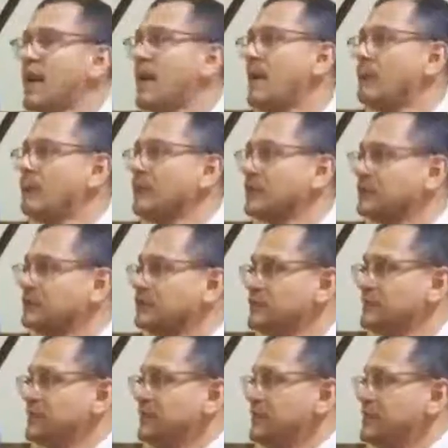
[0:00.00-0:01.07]
I'm wearing tulsi
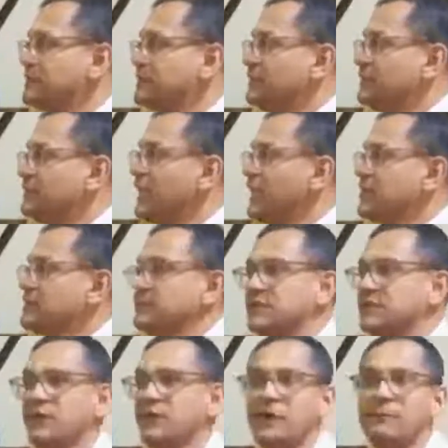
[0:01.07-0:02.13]
beads, I got some
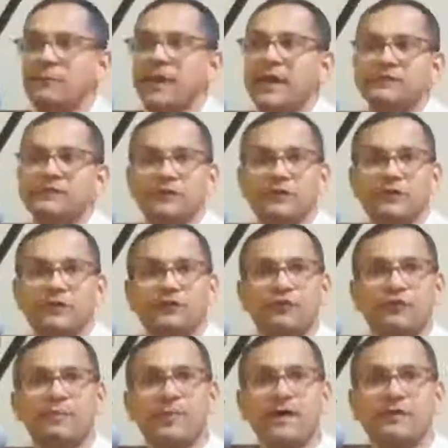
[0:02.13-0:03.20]
tilak on my head, so therefore
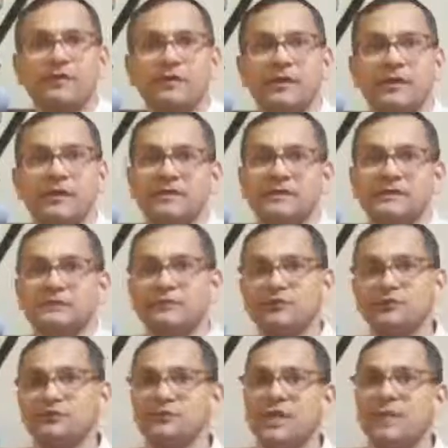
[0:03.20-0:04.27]
I'm better than this
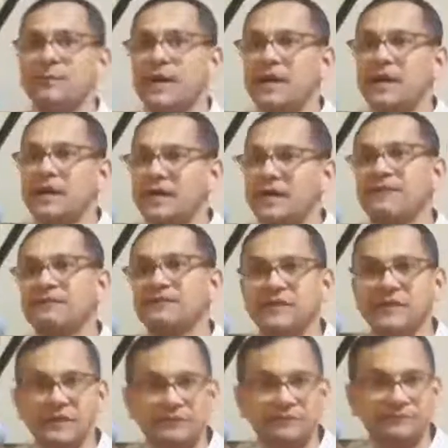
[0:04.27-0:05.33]
person who's coming out of
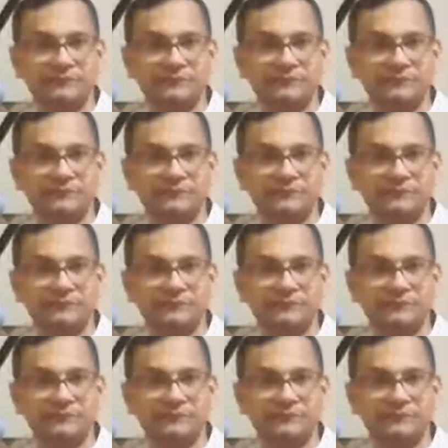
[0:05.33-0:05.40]
KFC